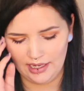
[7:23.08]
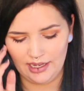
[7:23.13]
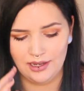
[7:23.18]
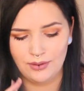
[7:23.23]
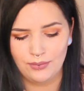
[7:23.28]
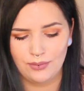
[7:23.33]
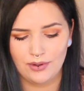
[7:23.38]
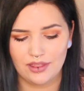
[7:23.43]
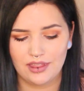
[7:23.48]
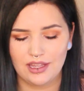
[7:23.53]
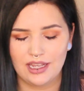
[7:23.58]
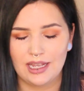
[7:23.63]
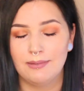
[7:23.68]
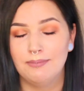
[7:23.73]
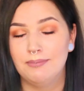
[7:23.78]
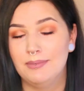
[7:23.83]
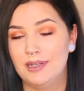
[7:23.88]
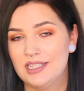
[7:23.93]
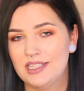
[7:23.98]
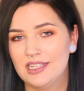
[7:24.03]
And one thing
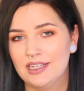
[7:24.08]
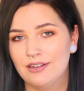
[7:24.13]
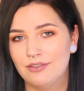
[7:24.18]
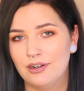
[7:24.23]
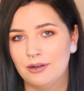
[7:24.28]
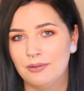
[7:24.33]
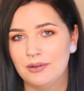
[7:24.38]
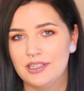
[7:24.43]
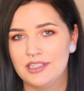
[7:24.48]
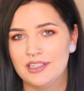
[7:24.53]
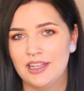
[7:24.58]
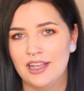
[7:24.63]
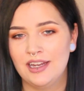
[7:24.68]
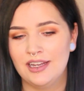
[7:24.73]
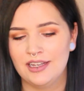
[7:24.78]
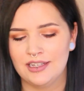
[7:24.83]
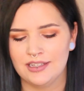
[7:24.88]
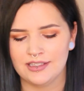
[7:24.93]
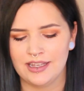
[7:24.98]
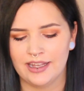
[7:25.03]
I'm missing from this
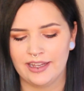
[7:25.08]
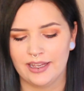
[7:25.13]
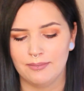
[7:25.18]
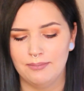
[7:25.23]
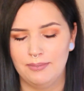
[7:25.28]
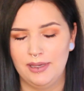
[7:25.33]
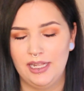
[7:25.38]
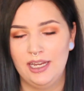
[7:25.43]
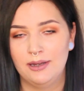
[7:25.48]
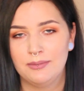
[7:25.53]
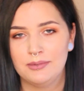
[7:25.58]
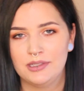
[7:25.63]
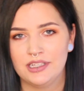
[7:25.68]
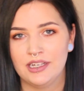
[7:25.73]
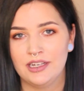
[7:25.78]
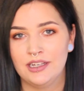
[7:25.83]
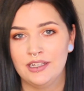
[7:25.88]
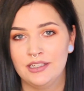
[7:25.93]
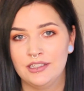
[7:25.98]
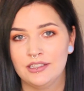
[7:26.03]
set is like a
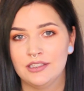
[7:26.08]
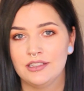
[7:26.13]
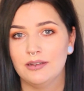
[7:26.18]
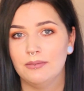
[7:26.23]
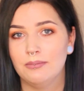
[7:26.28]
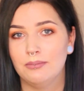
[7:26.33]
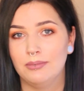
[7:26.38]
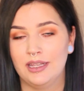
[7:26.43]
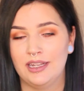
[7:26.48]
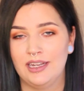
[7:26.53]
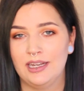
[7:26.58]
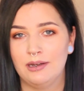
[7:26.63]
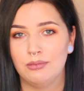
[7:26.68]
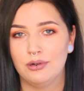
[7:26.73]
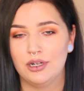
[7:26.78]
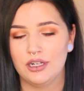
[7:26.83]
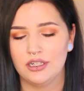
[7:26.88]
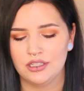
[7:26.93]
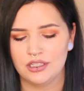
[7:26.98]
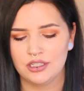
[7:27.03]
medium-sized blending
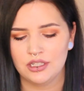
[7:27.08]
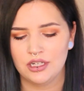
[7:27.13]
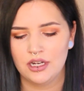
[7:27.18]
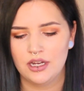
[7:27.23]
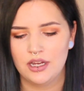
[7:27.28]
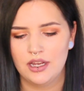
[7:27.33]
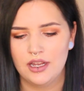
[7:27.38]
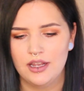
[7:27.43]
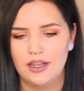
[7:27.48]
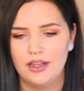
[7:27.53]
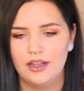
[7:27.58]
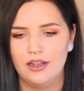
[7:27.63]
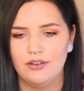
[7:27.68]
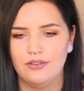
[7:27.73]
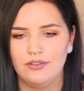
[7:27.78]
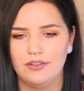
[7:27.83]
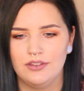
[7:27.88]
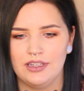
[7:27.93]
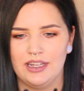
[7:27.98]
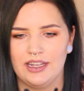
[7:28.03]
brush
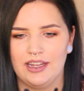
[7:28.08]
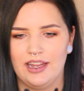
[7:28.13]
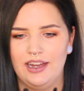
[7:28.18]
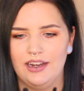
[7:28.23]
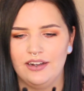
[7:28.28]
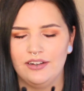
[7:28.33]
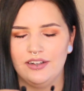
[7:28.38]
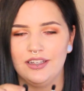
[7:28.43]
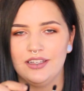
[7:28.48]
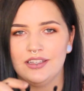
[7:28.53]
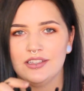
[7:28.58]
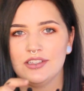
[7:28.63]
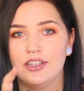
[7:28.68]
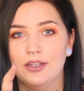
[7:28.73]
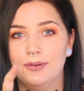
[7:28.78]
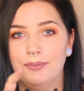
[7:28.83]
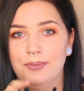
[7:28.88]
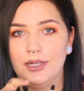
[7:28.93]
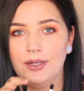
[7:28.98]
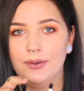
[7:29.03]
like here is
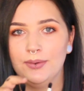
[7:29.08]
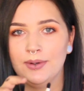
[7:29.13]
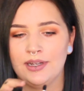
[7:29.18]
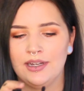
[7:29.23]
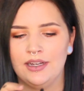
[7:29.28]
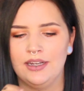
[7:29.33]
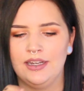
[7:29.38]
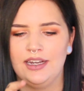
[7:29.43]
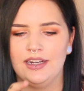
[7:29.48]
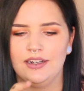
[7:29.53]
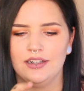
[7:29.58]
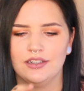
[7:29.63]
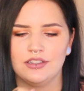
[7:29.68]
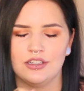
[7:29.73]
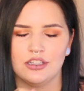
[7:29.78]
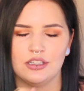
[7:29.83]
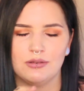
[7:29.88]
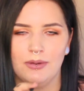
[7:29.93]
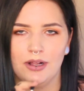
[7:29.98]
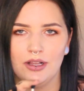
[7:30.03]
the big one and here is
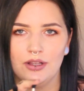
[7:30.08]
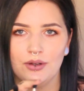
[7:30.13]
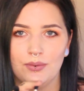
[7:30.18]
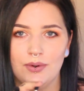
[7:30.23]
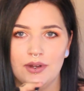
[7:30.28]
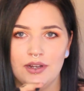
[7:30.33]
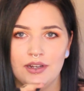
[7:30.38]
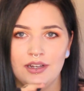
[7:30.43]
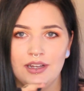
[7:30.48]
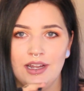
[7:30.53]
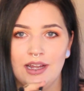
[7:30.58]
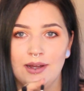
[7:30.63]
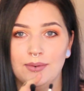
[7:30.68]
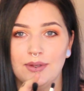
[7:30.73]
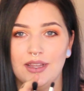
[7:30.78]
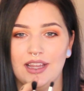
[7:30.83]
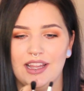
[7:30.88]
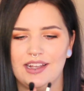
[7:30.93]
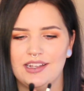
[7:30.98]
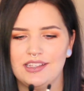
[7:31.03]
the smaller one. I
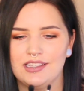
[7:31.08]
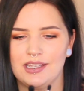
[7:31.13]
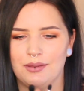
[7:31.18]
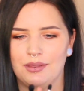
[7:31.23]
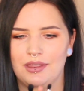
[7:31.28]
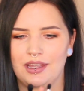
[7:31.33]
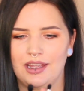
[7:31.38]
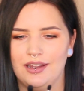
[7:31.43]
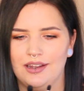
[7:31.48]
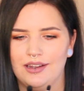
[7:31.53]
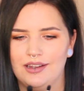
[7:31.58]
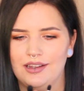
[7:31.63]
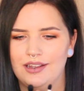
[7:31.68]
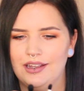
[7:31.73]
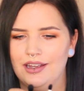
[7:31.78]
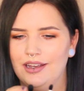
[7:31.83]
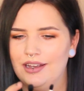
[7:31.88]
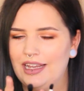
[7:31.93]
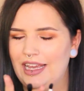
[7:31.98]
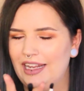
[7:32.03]
would like something
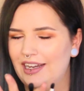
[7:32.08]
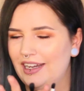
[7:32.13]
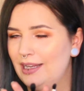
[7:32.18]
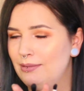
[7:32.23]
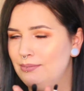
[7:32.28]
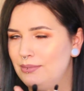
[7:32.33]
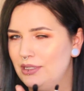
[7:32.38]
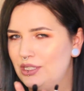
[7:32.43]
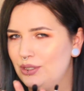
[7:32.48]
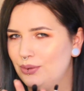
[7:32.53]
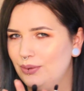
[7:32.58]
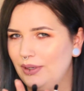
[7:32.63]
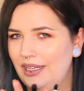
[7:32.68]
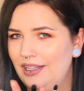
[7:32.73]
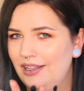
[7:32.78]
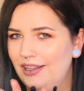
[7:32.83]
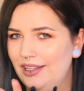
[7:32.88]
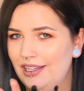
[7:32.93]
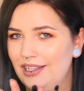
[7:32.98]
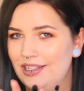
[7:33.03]
kind of in
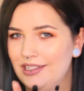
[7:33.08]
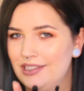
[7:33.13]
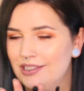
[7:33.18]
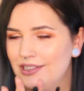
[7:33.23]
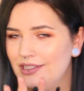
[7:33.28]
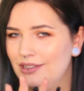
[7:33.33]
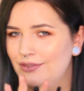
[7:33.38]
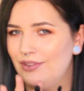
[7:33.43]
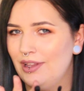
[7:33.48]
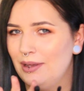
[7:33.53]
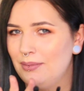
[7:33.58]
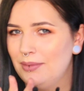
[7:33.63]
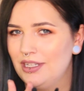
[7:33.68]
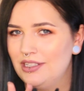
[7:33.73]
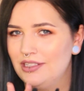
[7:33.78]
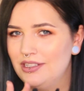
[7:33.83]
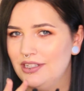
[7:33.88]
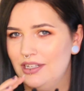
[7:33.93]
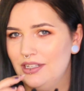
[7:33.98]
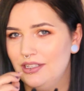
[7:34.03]
between these, if that
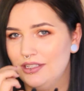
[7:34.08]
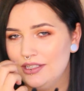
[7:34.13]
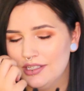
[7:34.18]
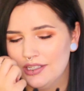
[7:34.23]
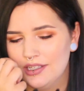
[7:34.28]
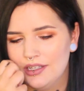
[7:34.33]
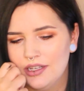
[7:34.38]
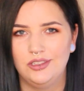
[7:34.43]
makes sense.